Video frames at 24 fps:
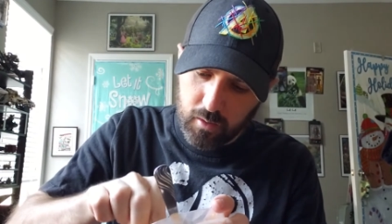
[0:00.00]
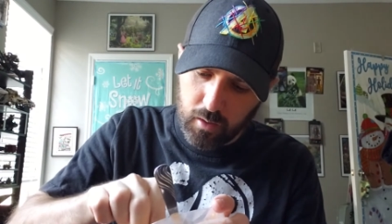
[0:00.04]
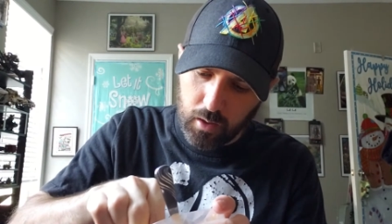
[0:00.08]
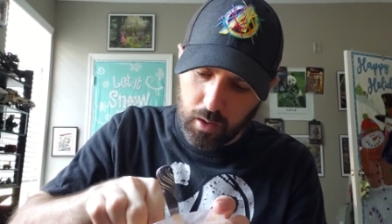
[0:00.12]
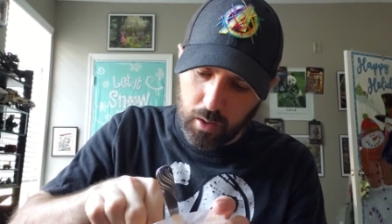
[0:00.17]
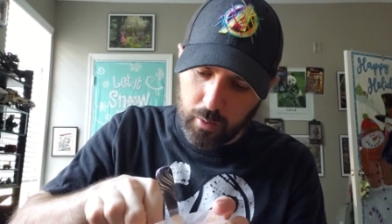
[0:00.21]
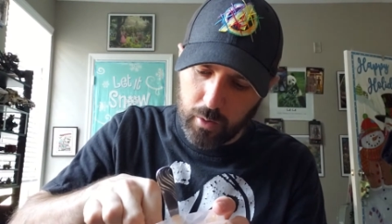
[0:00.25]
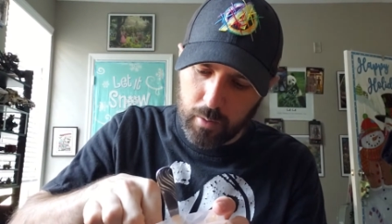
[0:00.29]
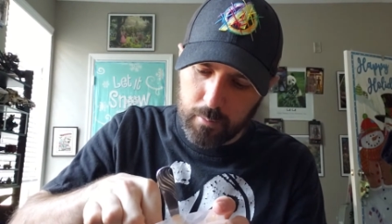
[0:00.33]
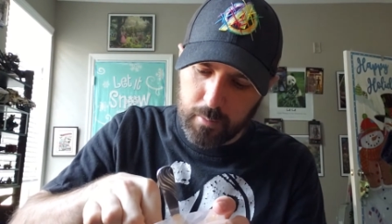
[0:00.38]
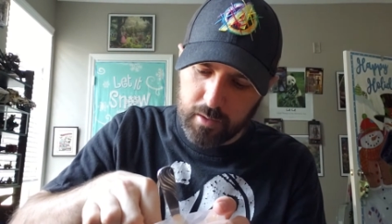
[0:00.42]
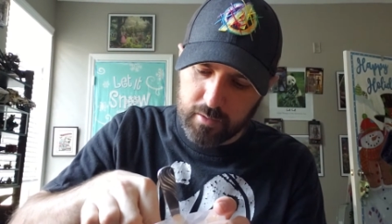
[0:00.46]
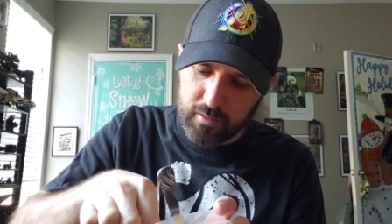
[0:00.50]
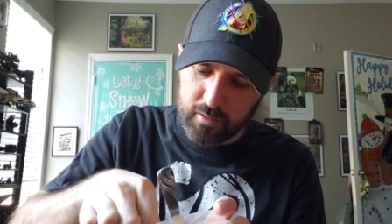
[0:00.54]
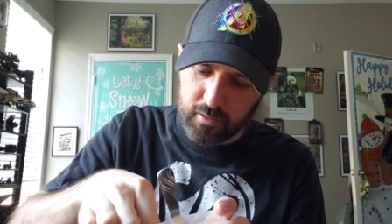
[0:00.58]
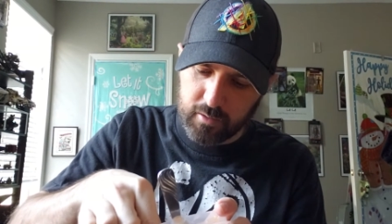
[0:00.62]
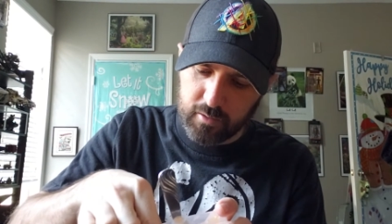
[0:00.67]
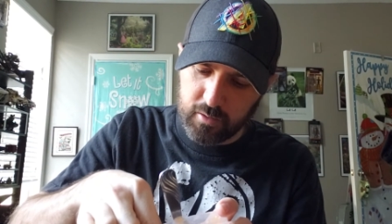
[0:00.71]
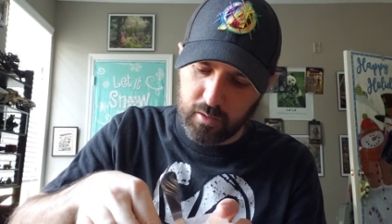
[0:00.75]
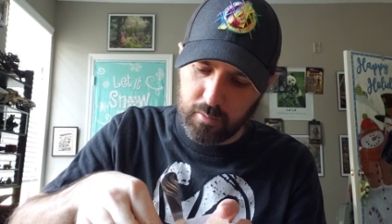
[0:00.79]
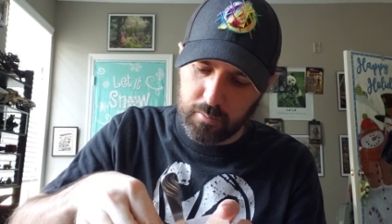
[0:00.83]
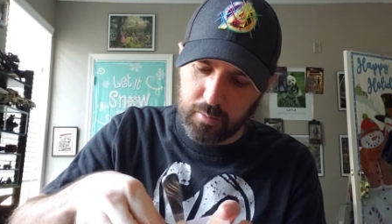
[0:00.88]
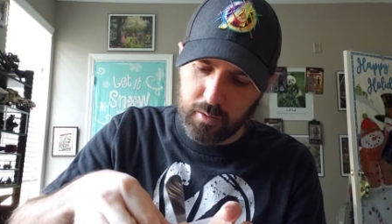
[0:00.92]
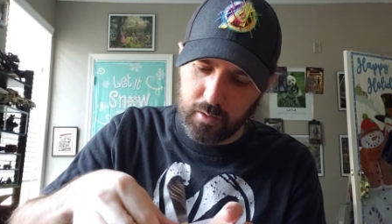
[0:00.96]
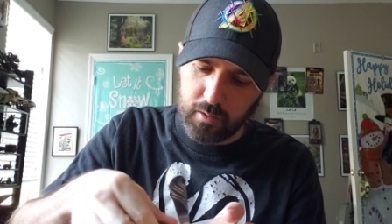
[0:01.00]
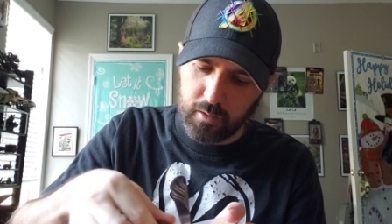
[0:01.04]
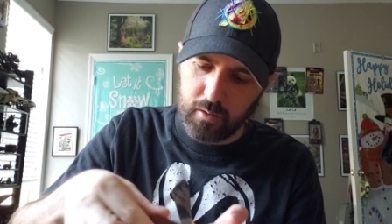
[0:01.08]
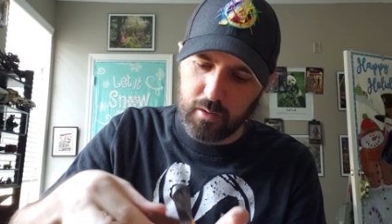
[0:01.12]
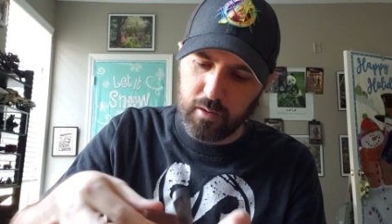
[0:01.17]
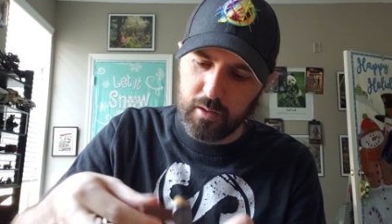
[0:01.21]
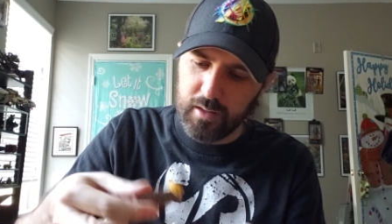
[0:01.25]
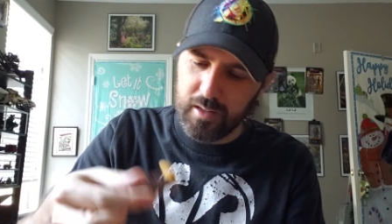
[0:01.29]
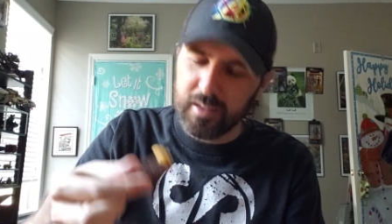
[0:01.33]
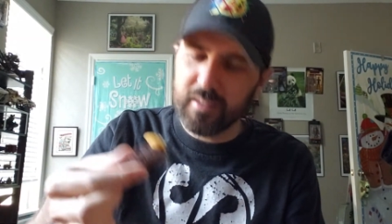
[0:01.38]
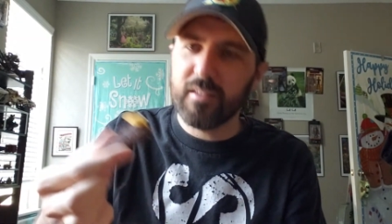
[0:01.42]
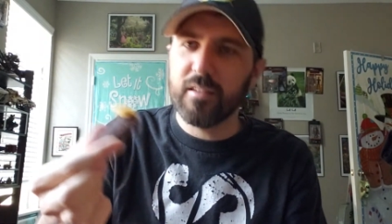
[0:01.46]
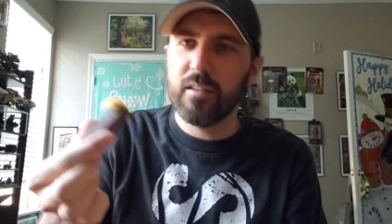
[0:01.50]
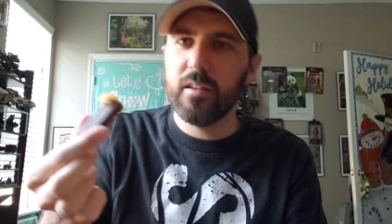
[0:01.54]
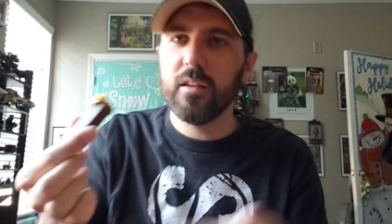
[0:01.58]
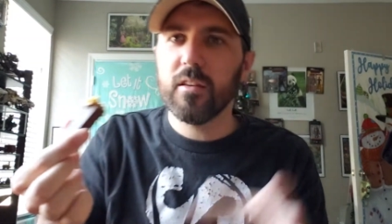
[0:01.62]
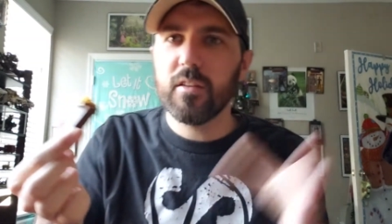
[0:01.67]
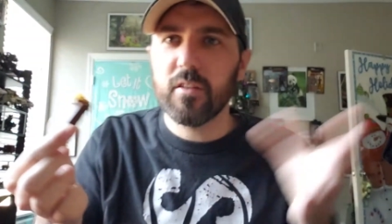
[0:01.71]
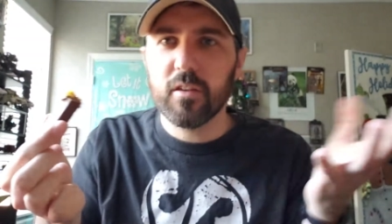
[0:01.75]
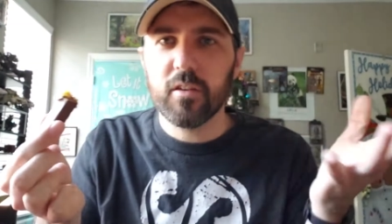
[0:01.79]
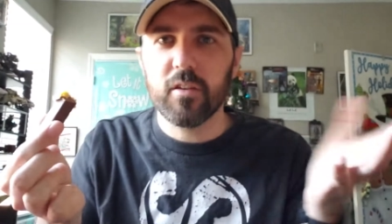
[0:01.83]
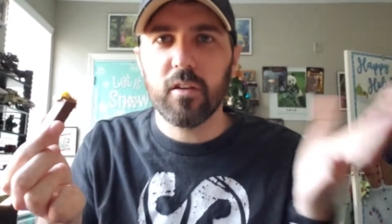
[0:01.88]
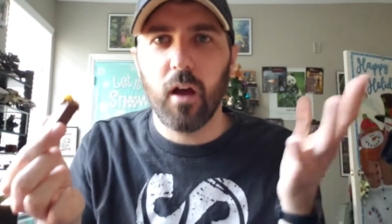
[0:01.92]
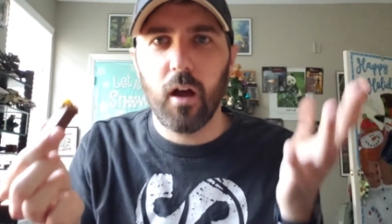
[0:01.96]
Are we missing something? Is
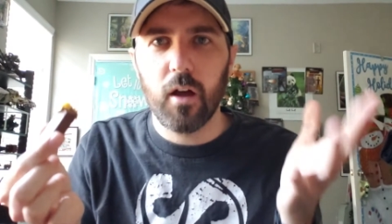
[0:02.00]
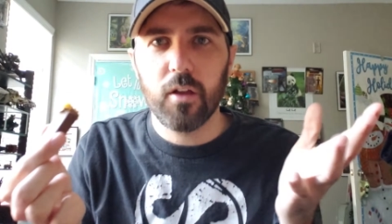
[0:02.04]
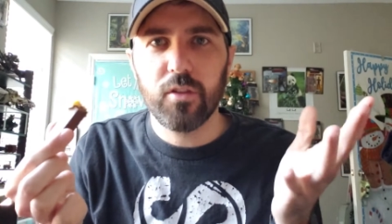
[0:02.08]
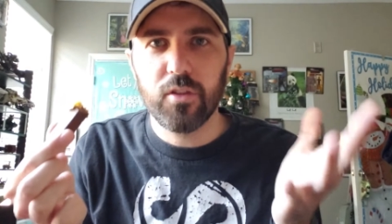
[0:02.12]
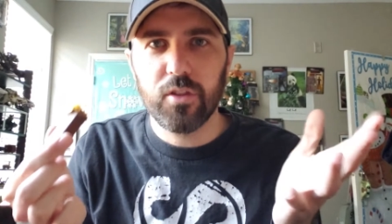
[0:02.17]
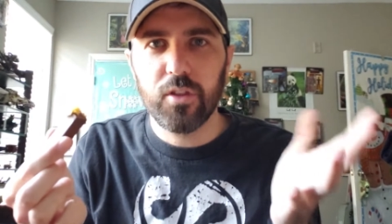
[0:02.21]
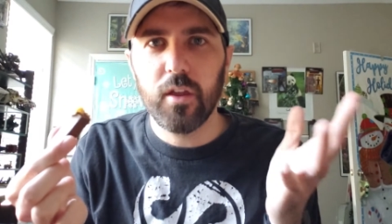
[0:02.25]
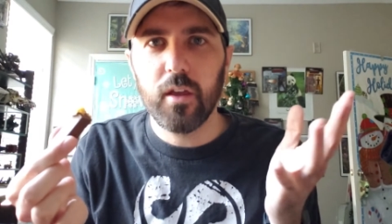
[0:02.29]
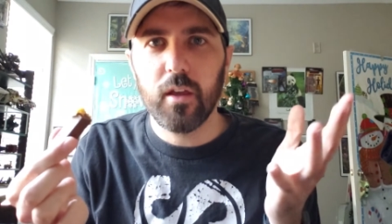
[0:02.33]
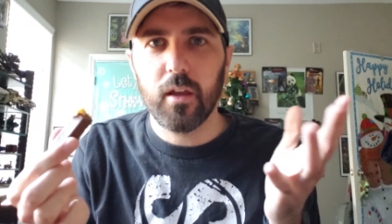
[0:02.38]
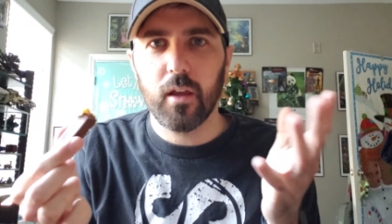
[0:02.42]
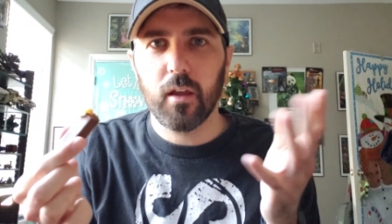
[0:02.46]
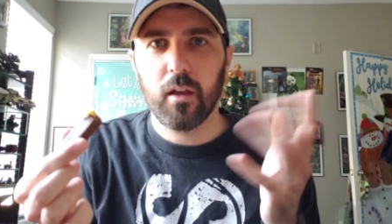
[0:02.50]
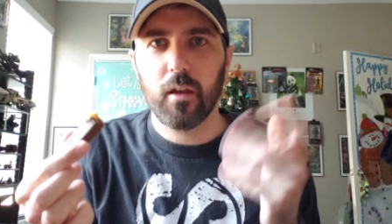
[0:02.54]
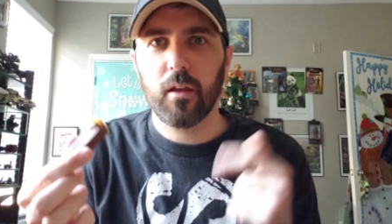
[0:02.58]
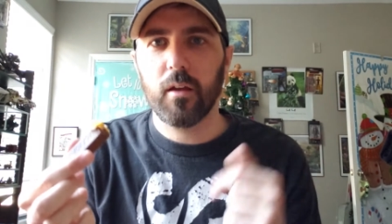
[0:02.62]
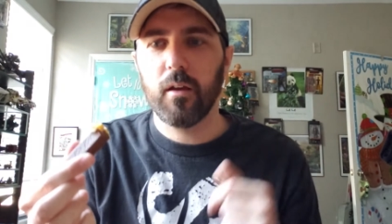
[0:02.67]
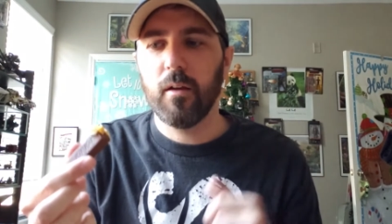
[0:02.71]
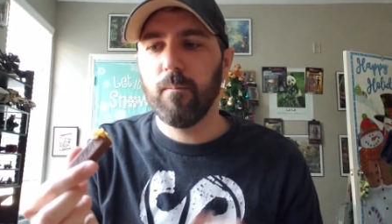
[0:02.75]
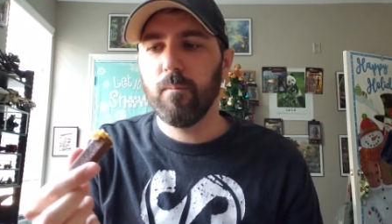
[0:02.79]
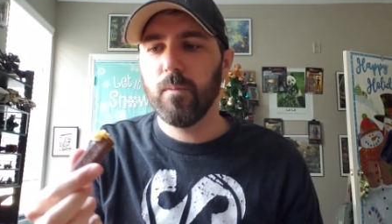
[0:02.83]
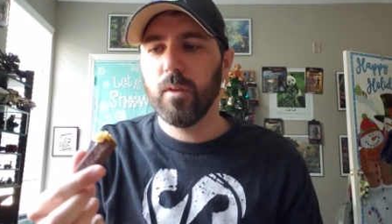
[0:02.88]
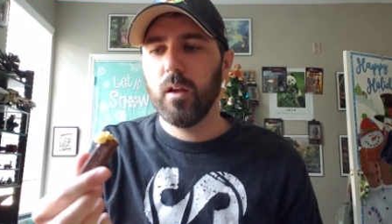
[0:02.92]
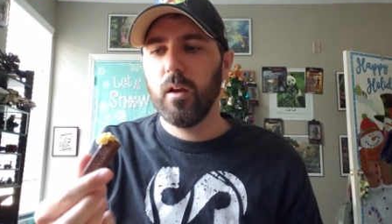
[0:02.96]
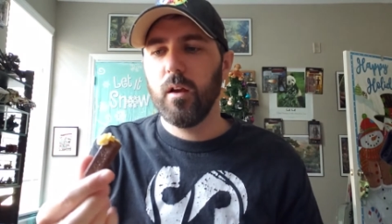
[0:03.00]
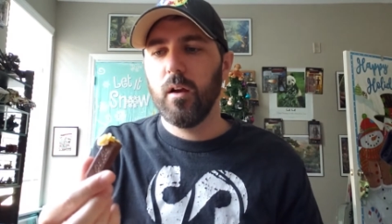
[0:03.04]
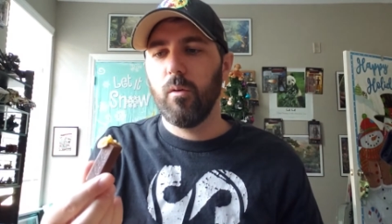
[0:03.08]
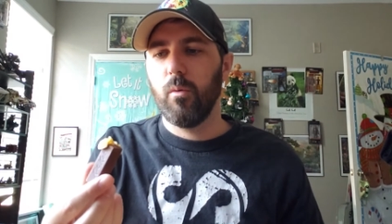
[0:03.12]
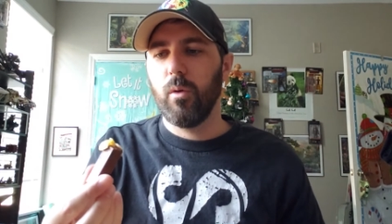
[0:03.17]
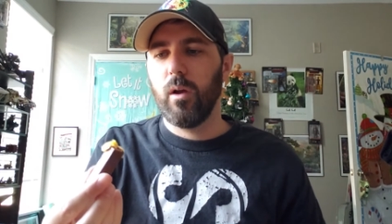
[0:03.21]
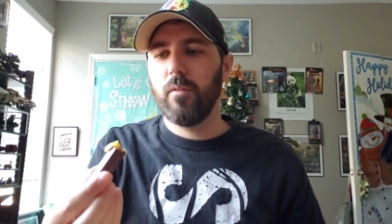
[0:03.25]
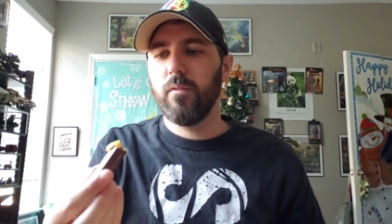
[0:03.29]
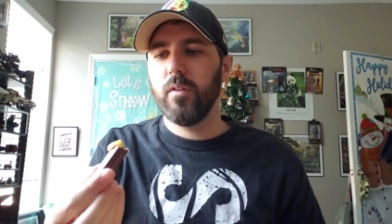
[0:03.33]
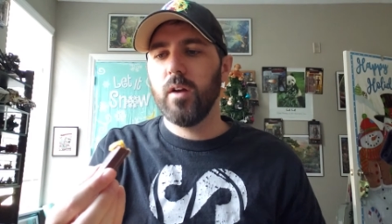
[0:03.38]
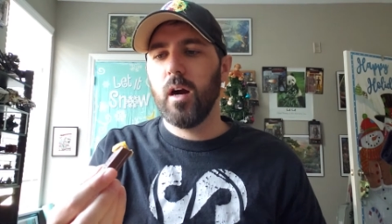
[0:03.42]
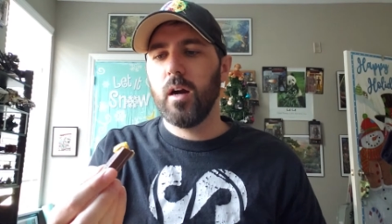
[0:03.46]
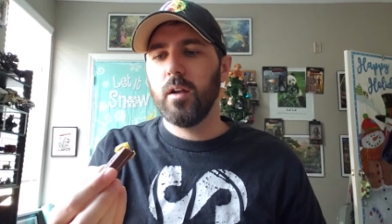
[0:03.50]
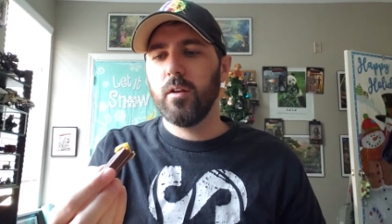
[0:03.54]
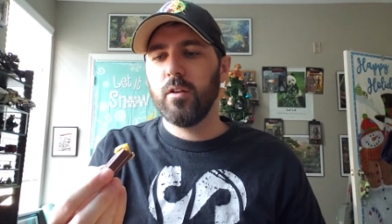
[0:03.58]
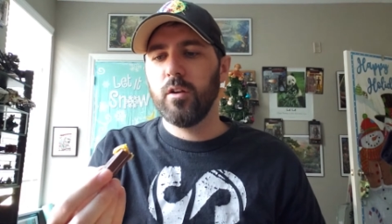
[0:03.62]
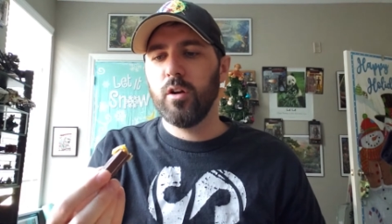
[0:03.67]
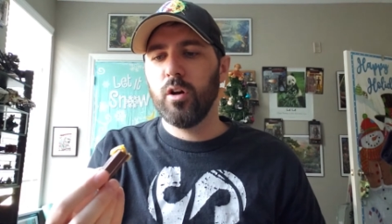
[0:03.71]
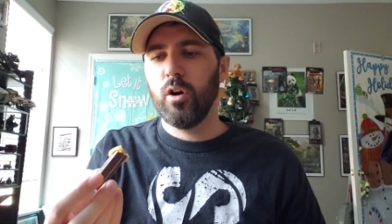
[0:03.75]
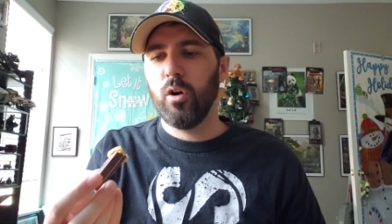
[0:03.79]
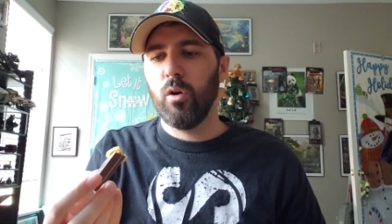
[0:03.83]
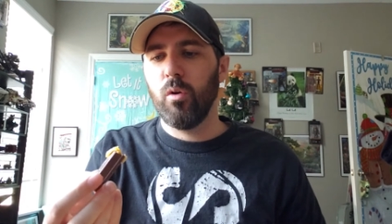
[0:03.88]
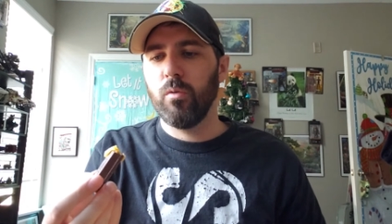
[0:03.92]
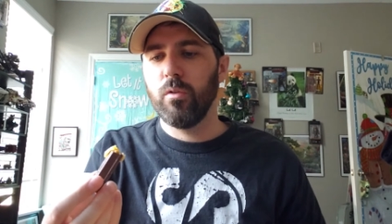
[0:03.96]
this a thing we have not
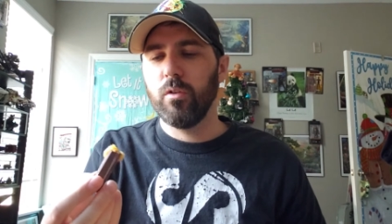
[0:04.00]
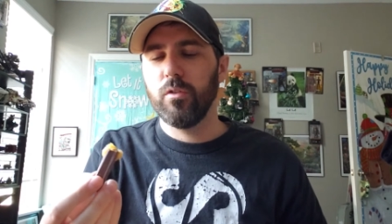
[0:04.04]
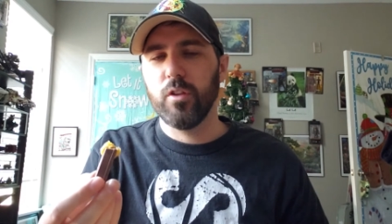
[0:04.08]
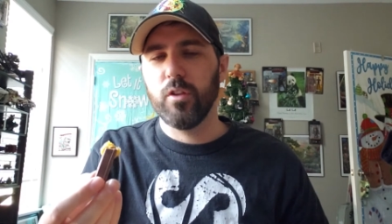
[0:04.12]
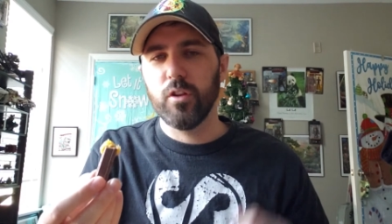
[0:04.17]
known?